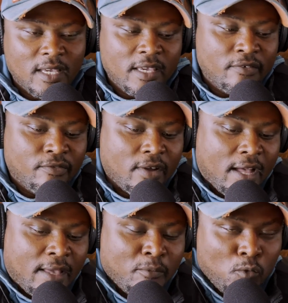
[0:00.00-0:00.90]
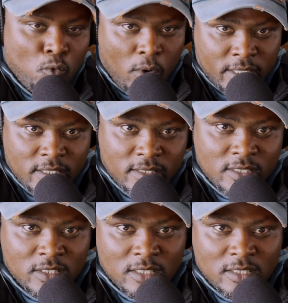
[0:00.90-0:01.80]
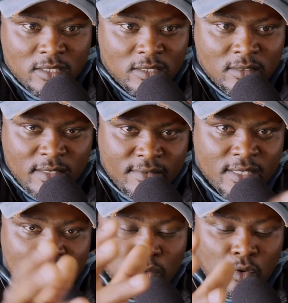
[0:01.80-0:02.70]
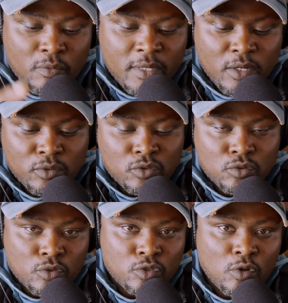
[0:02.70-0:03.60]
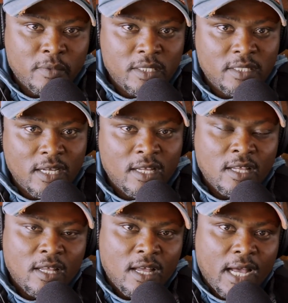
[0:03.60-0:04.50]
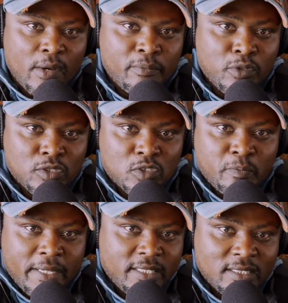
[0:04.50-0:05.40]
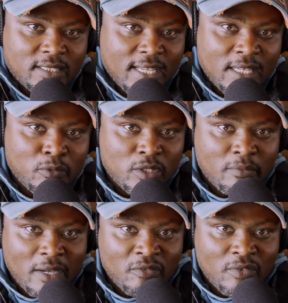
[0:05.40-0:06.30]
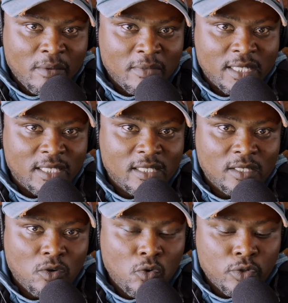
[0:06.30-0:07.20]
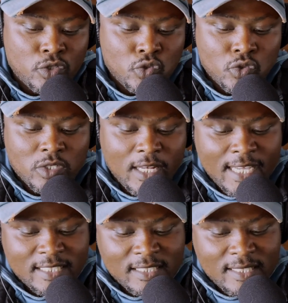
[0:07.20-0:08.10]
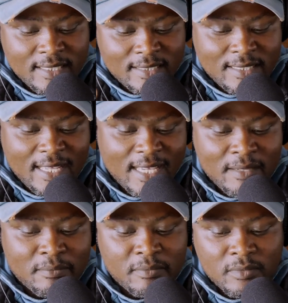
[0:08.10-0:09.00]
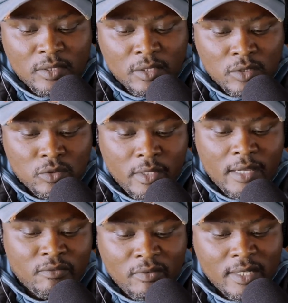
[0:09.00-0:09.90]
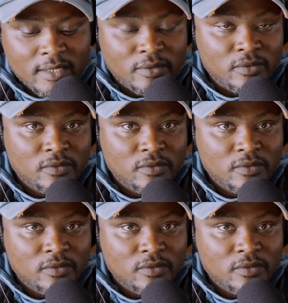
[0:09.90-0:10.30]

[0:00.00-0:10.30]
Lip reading: If I'm watching this series or being on social media, I'm not spending time with my family or utilizing that time to add value.